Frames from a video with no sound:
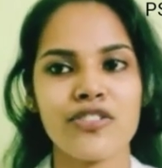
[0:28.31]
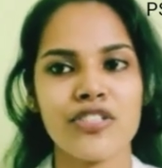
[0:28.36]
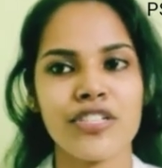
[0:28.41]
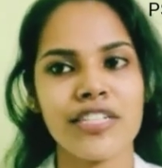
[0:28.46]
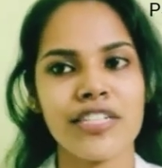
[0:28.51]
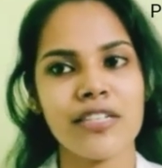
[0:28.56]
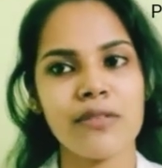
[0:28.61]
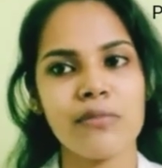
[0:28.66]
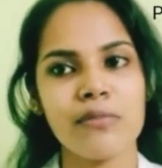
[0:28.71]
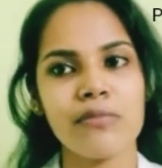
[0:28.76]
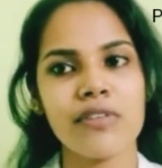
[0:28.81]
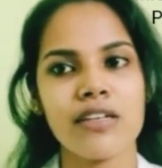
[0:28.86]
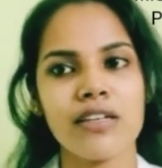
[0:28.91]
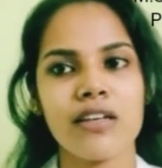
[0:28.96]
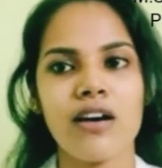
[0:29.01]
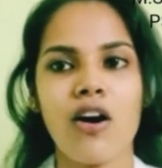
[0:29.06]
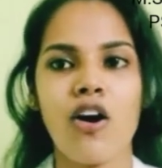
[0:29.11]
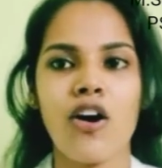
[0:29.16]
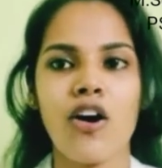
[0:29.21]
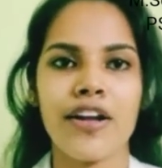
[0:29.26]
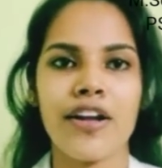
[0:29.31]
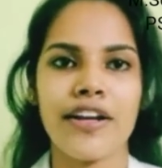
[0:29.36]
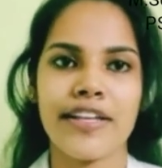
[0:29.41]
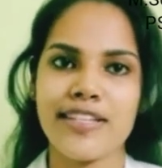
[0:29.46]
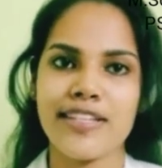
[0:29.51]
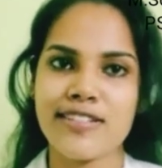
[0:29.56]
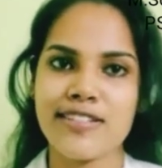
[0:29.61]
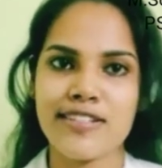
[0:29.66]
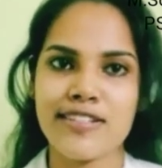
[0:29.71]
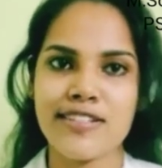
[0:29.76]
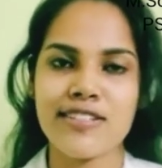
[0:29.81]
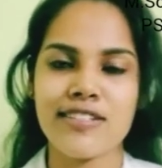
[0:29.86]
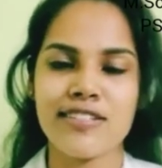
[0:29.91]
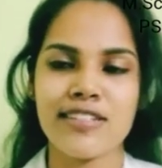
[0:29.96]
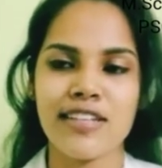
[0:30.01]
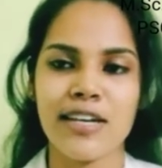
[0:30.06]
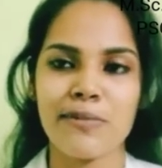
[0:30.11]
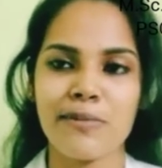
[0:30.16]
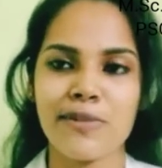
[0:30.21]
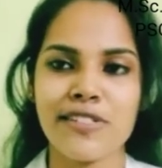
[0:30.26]
GDM or gestational
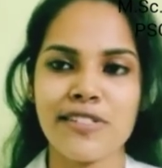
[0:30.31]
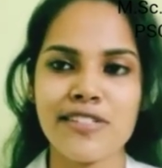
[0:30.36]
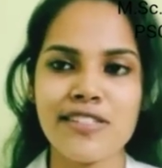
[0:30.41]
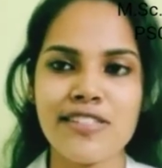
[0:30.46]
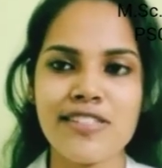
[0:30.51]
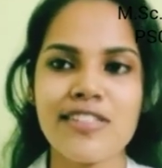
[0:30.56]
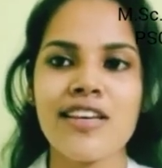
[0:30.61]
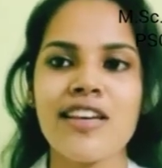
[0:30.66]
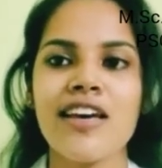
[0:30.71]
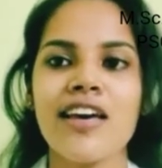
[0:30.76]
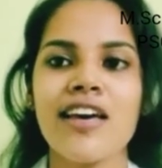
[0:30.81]
diabetes